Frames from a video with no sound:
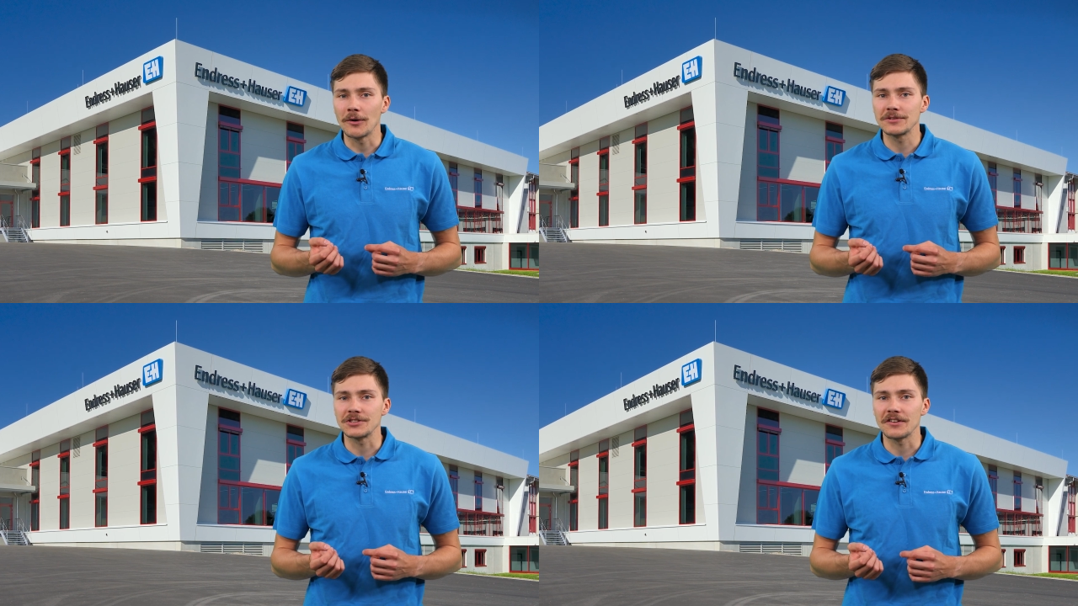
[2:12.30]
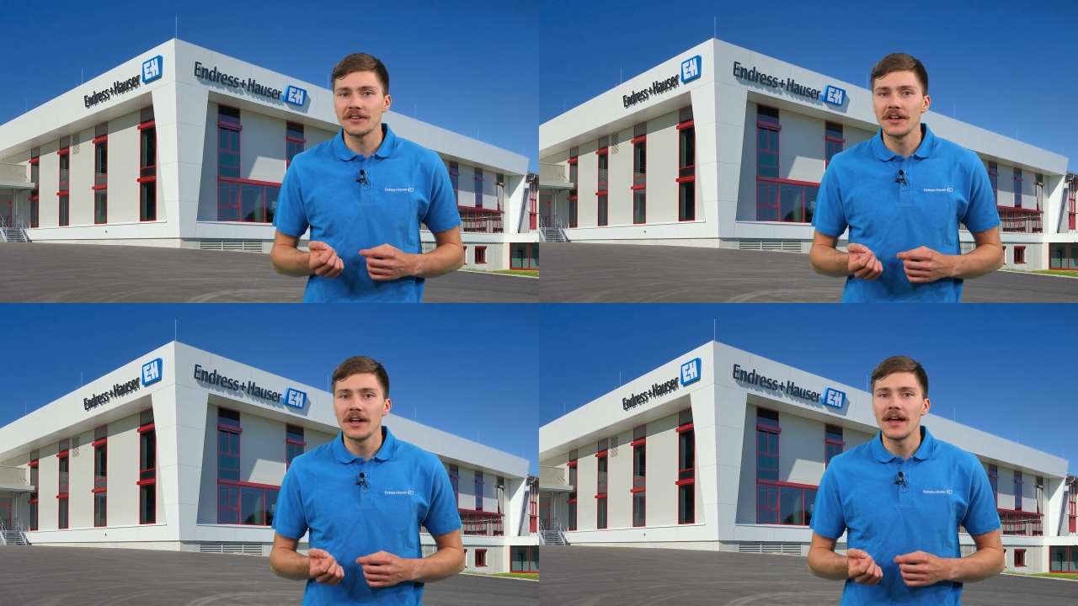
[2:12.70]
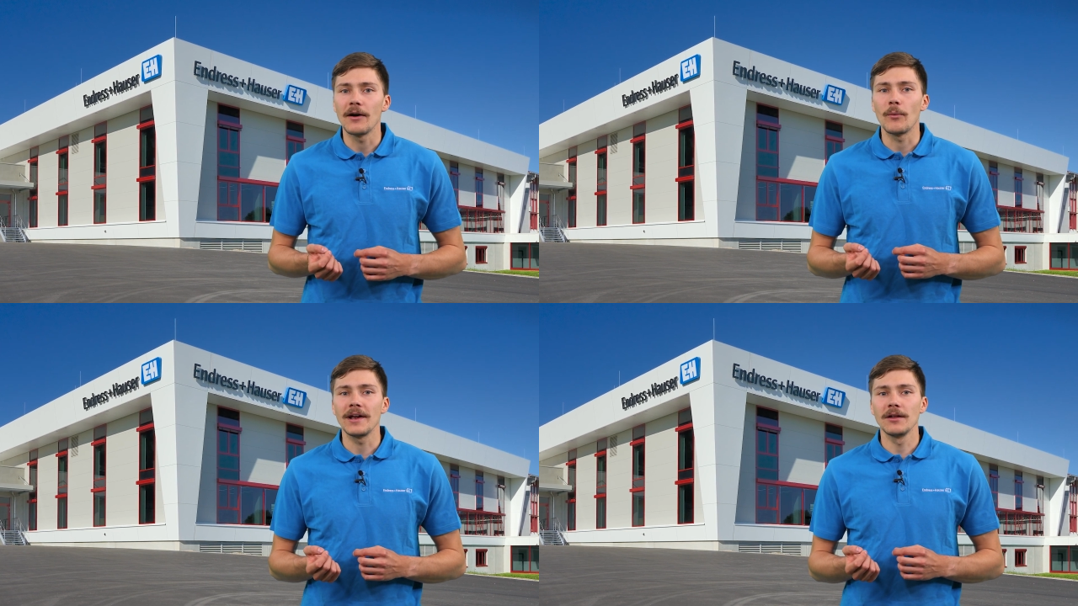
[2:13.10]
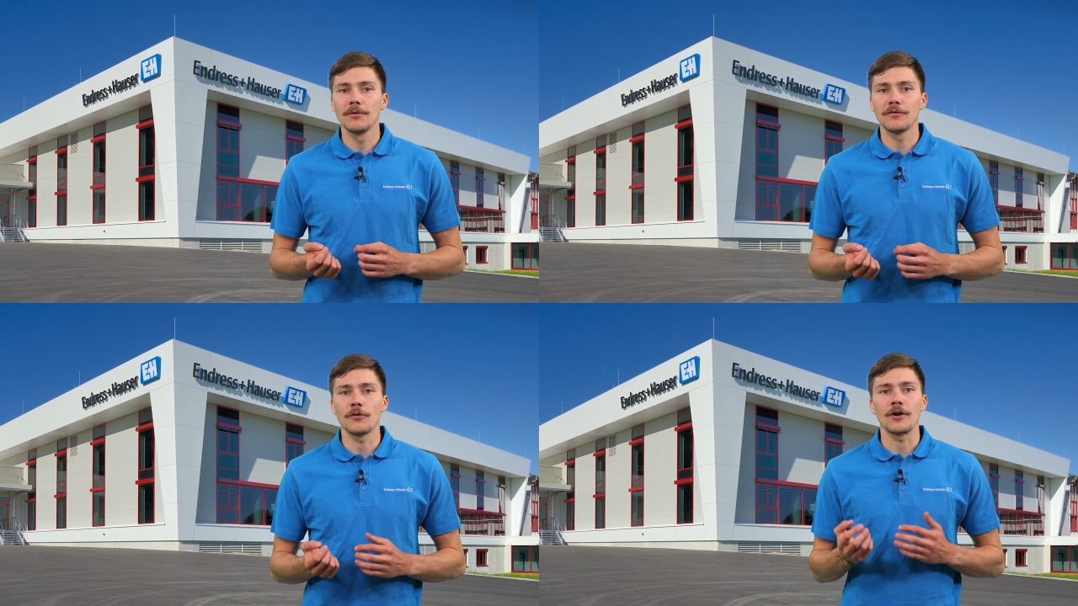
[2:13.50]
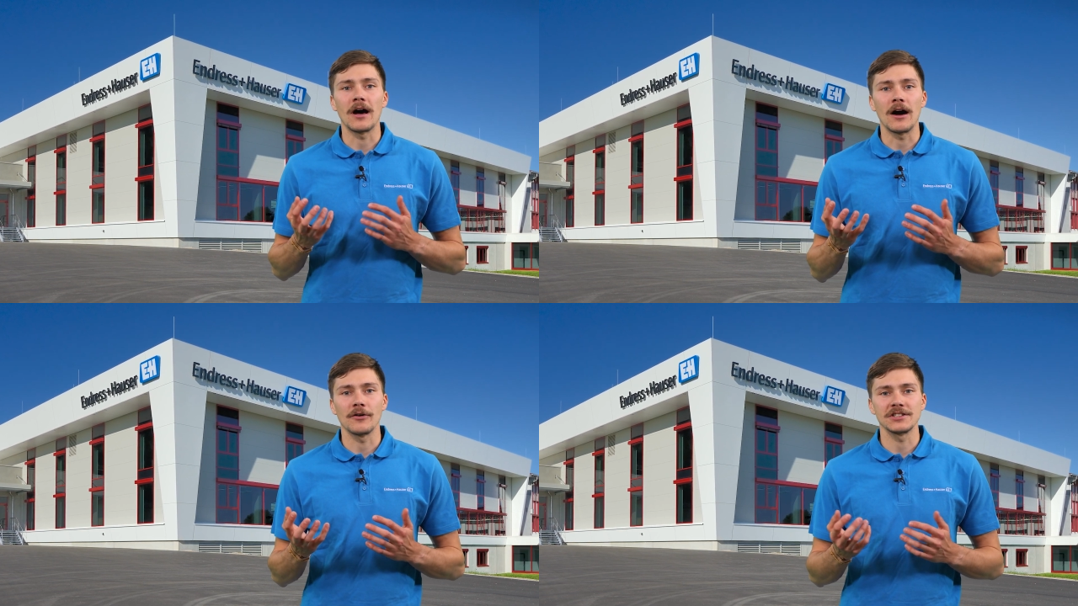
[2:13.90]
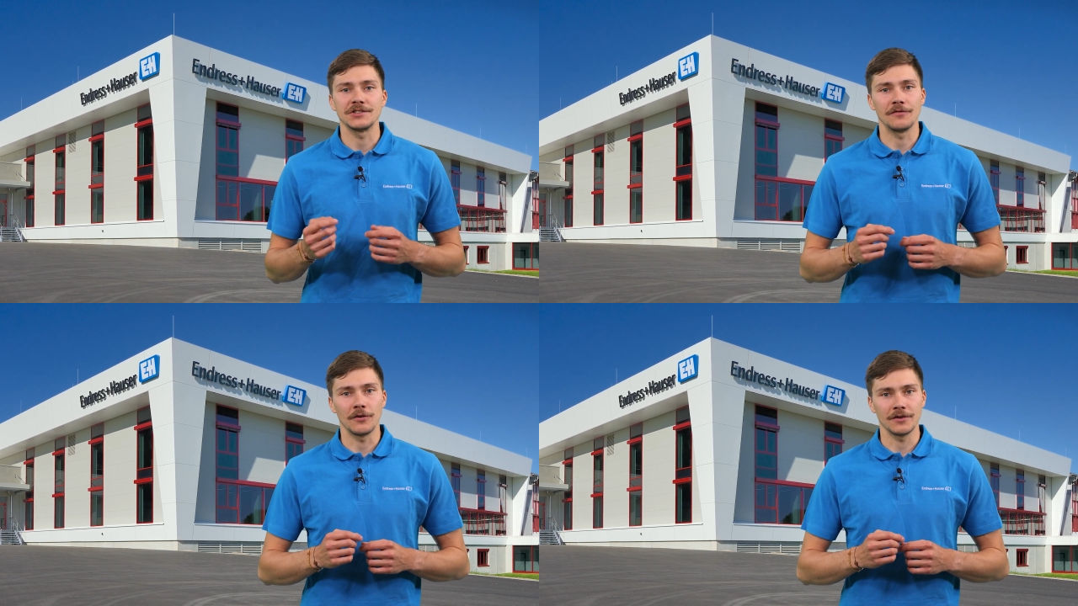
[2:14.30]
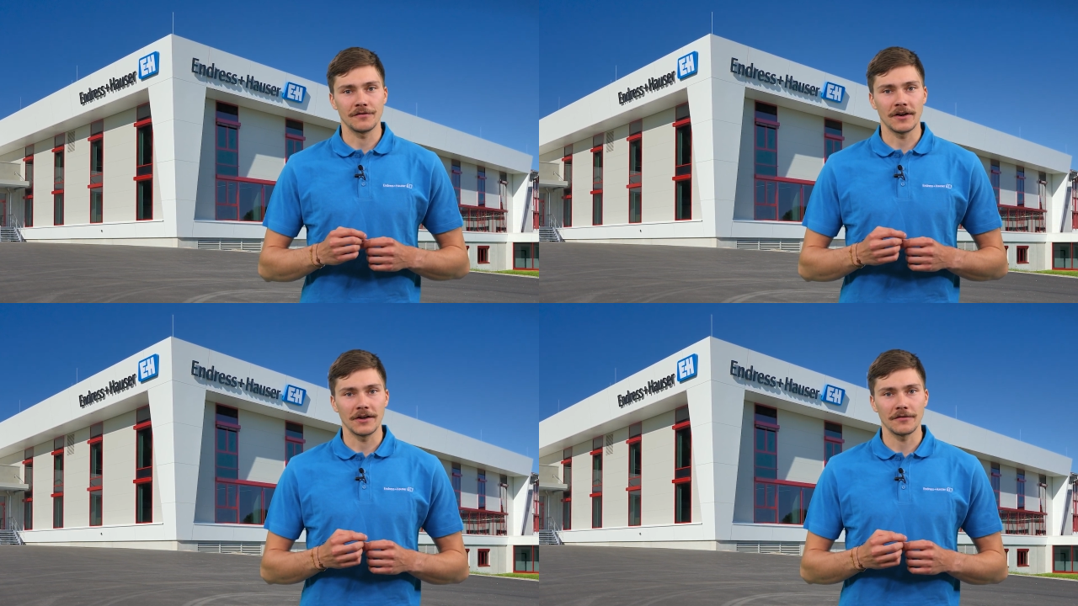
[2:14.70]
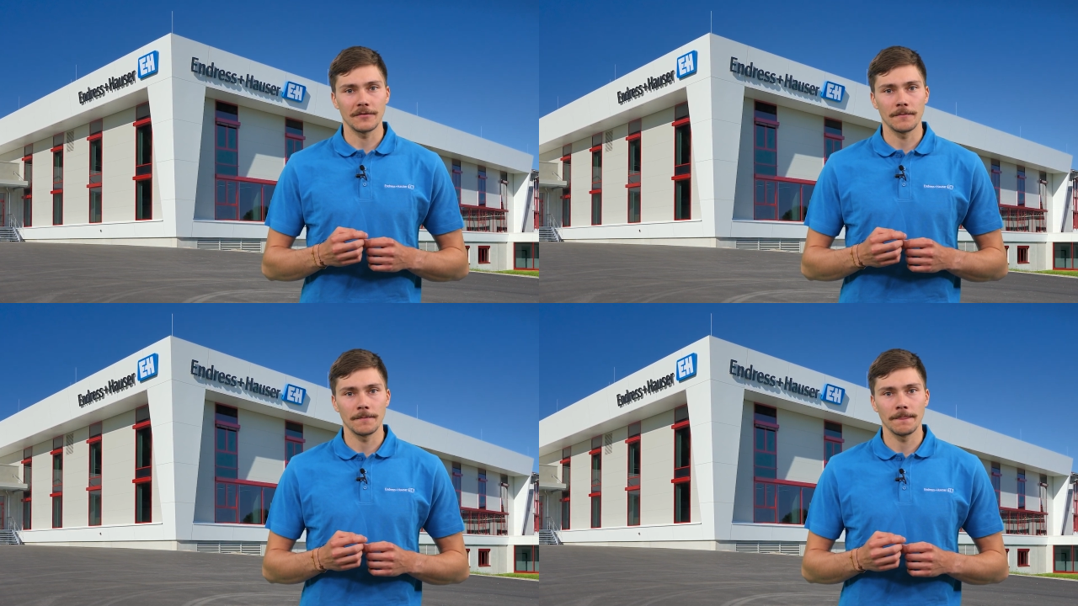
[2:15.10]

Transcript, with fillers: options available for the RSG45.